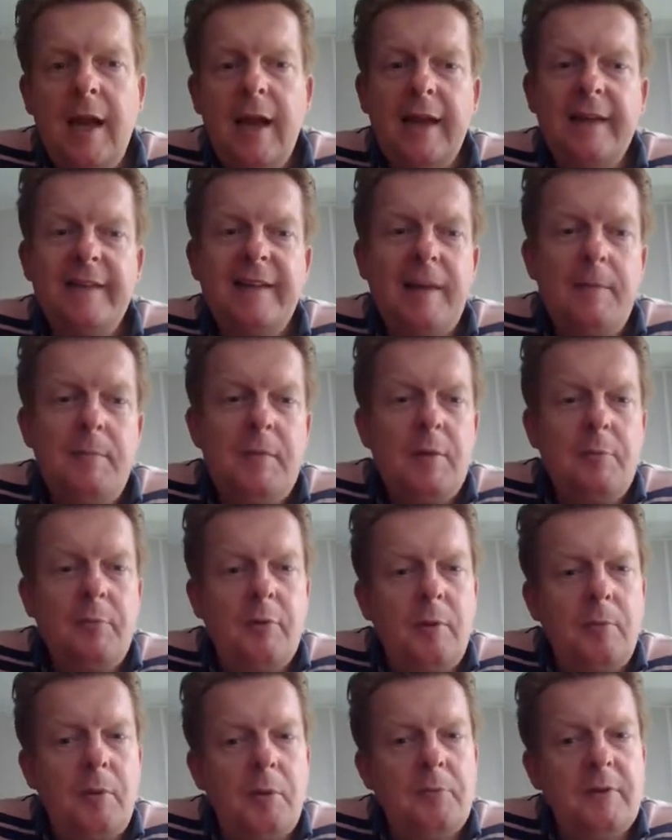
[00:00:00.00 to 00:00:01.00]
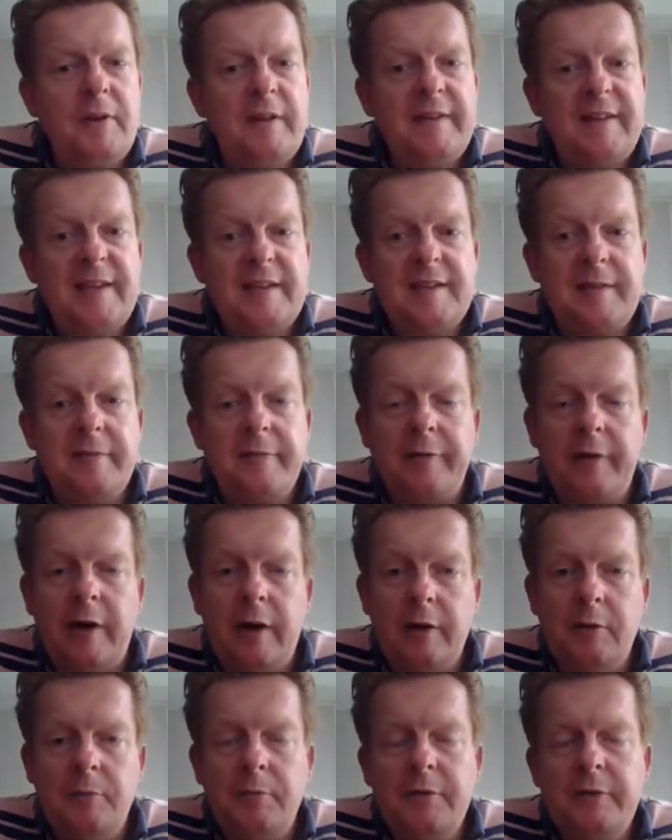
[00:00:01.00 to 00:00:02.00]
It can be a problem with the test
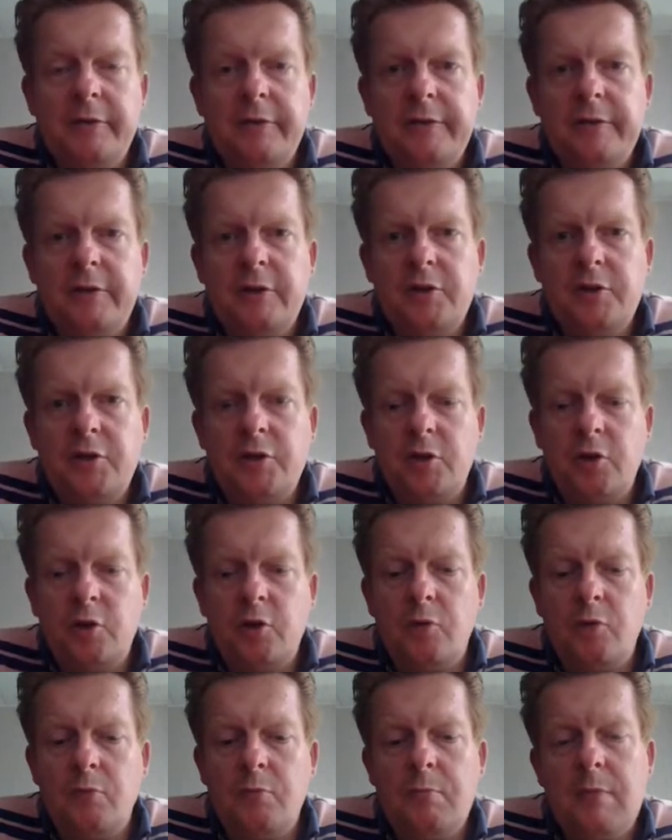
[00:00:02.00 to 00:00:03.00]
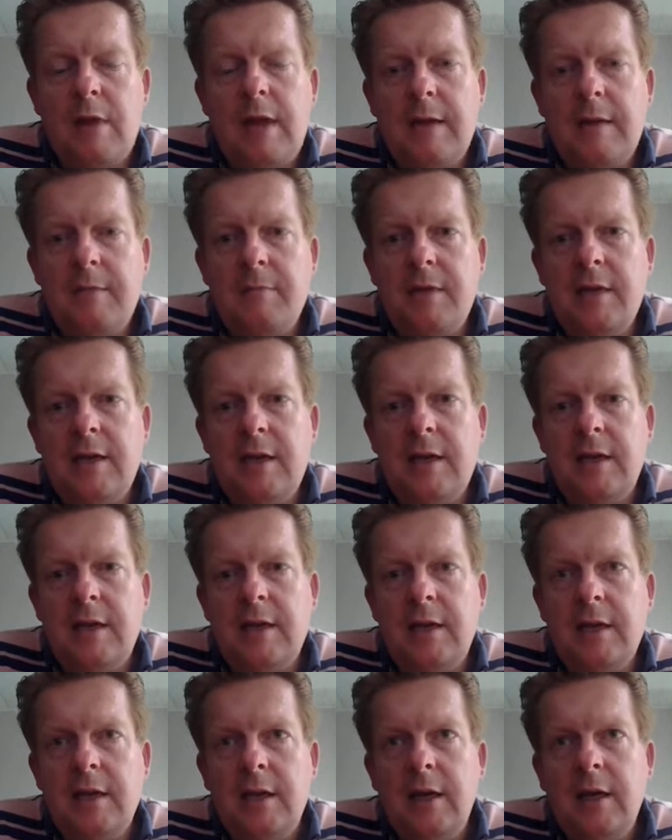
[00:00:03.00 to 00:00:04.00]
environment. So
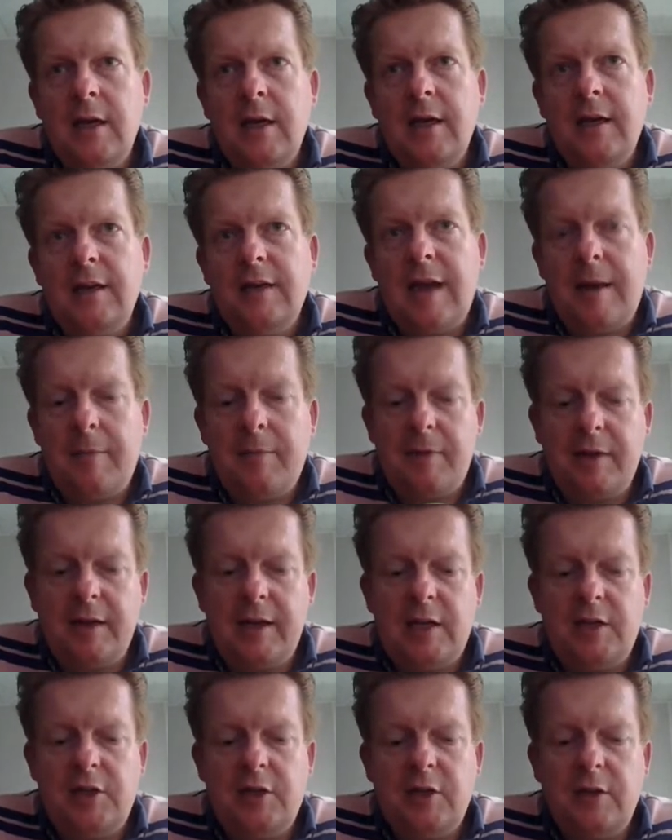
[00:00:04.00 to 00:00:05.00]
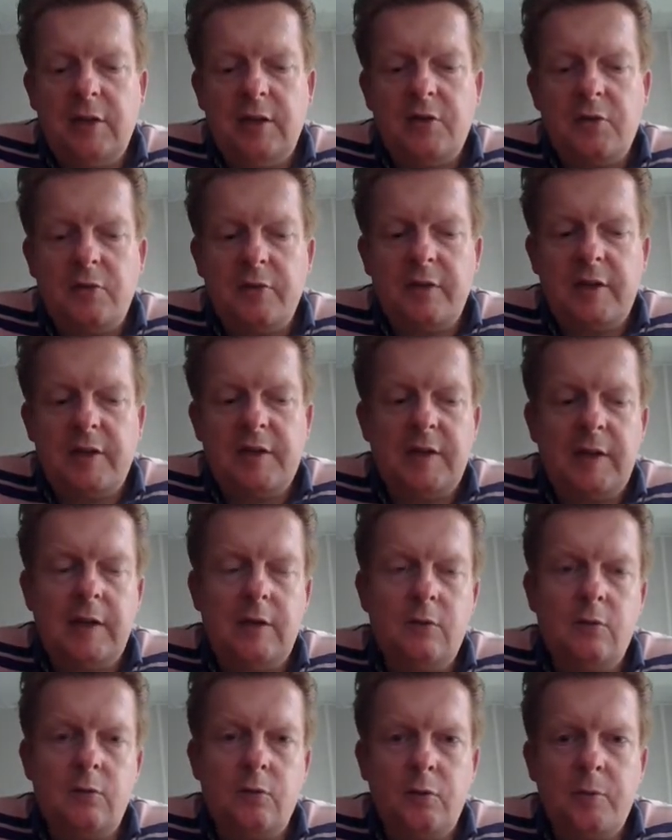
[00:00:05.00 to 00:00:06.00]
maybe the application that you're
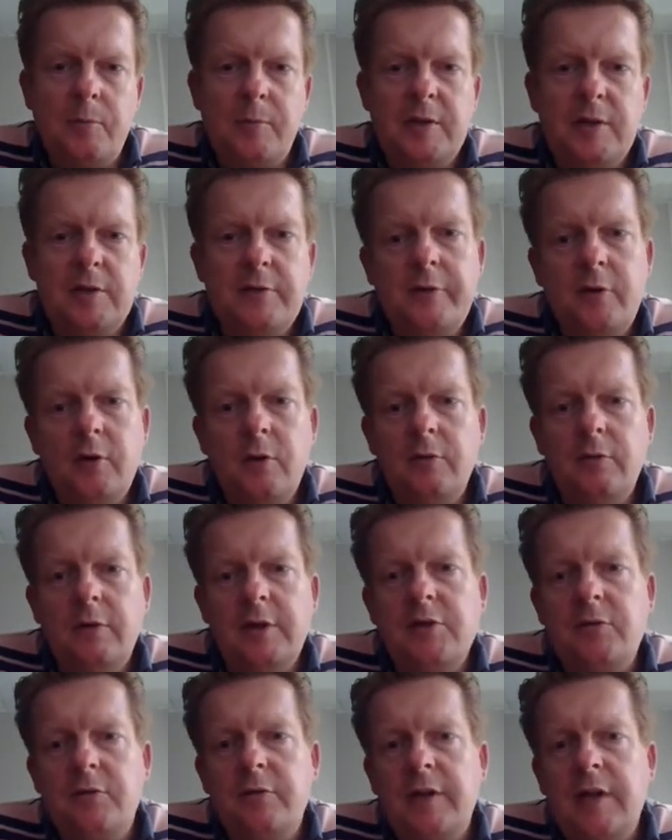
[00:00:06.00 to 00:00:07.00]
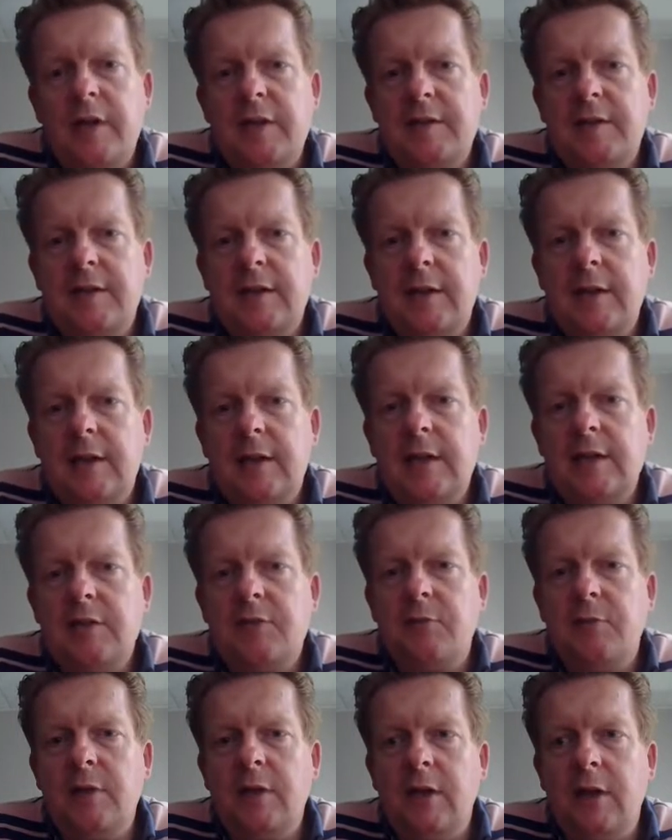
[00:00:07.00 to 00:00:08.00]
testing, or the piece of code that you're testing,
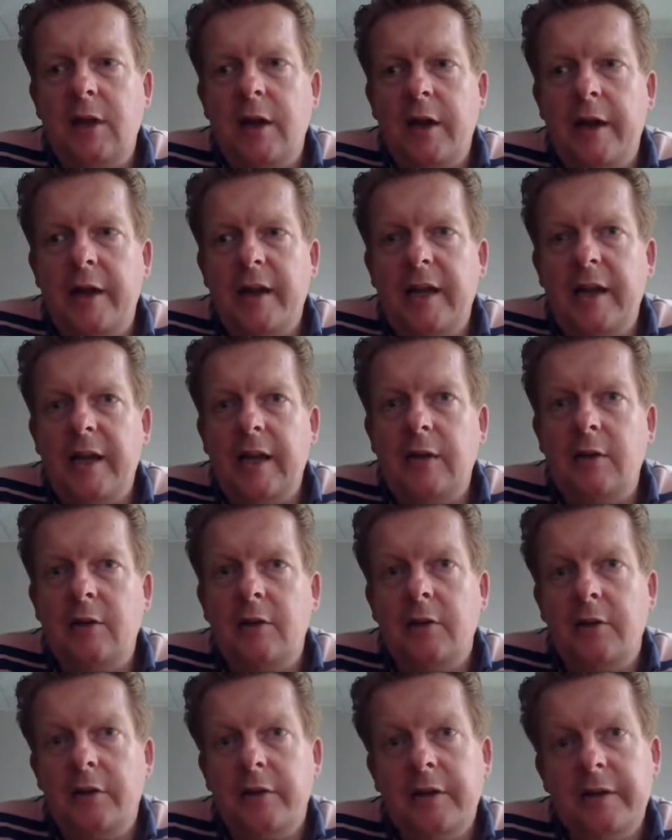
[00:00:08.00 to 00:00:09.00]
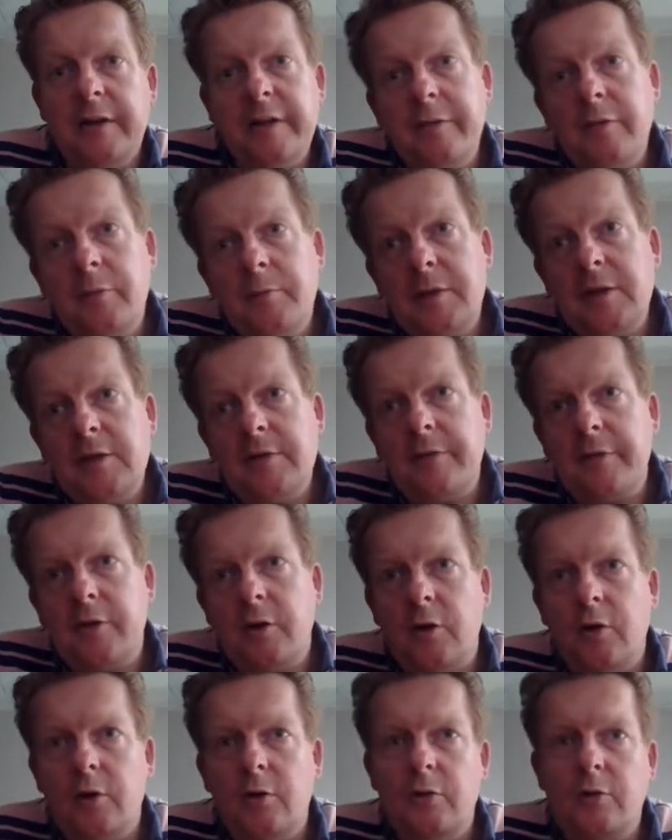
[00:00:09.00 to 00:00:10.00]
is relying on a different piece of
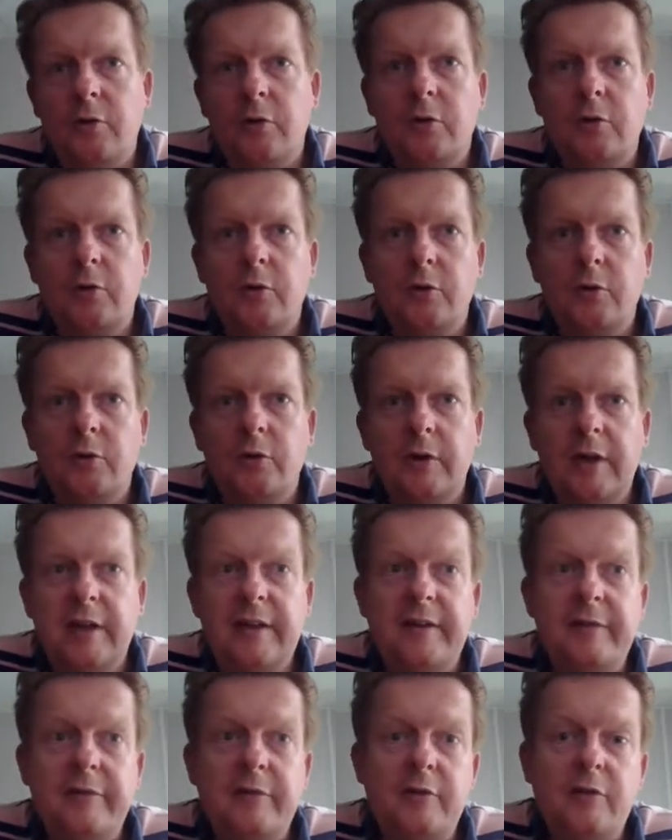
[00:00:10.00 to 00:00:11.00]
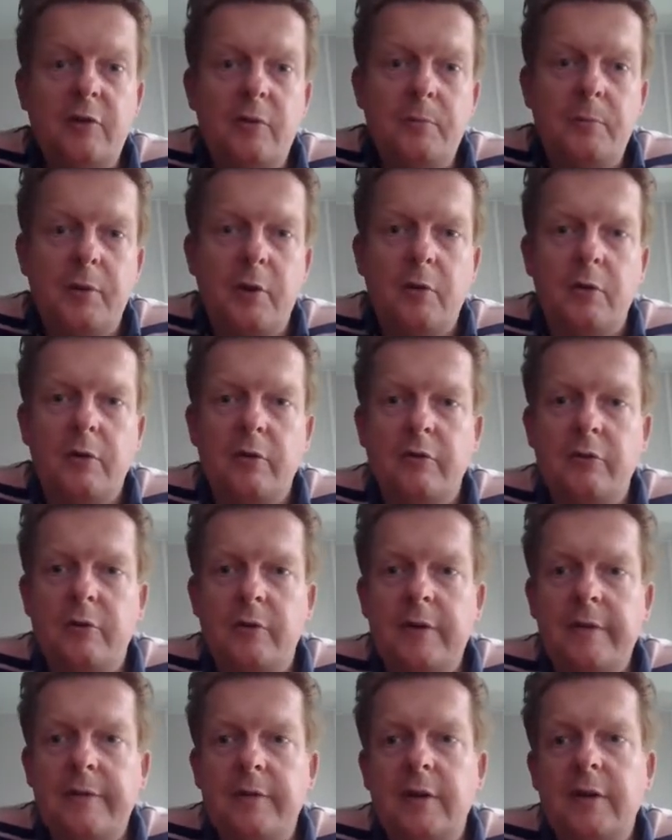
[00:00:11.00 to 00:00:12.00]
code or a different component or
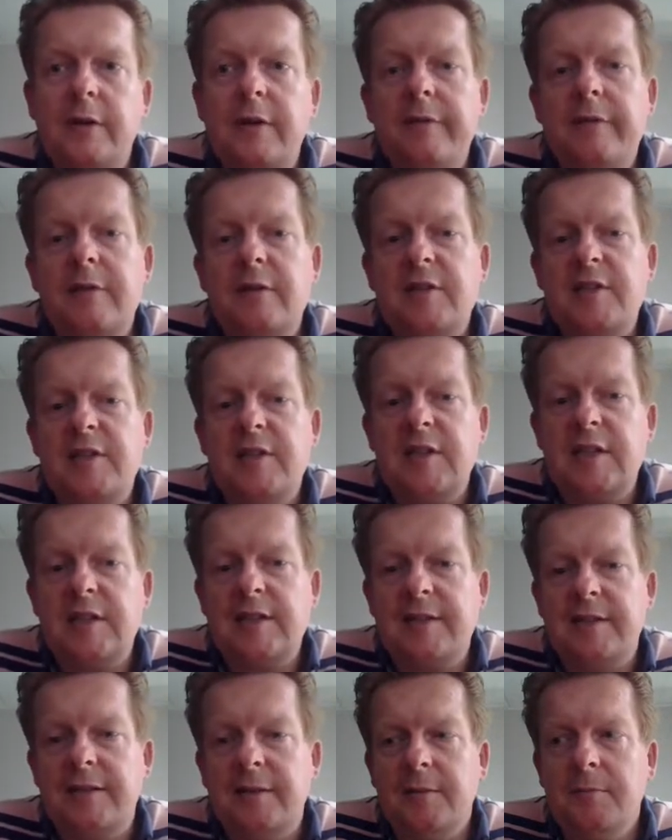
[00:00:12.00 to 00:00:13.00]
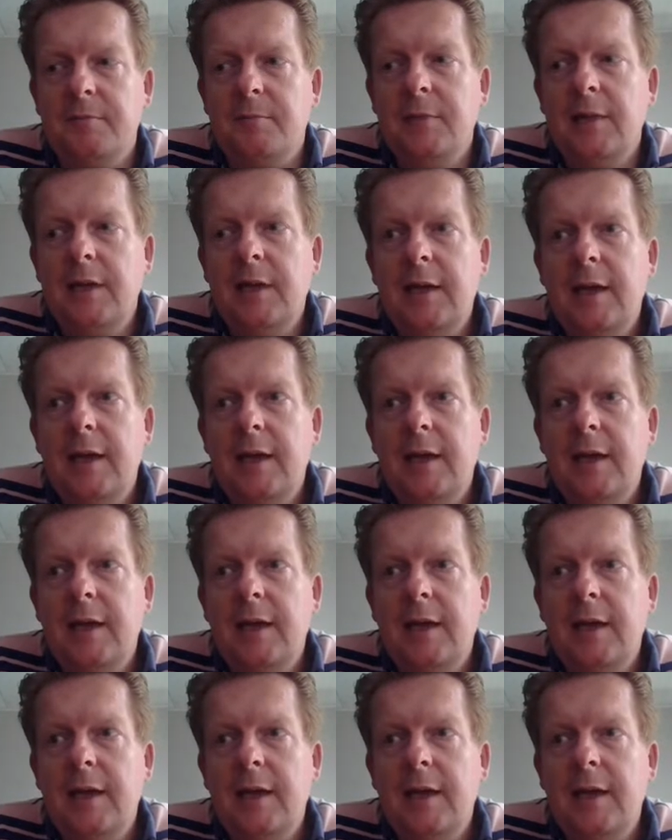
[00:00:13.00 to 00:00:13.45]
even a different system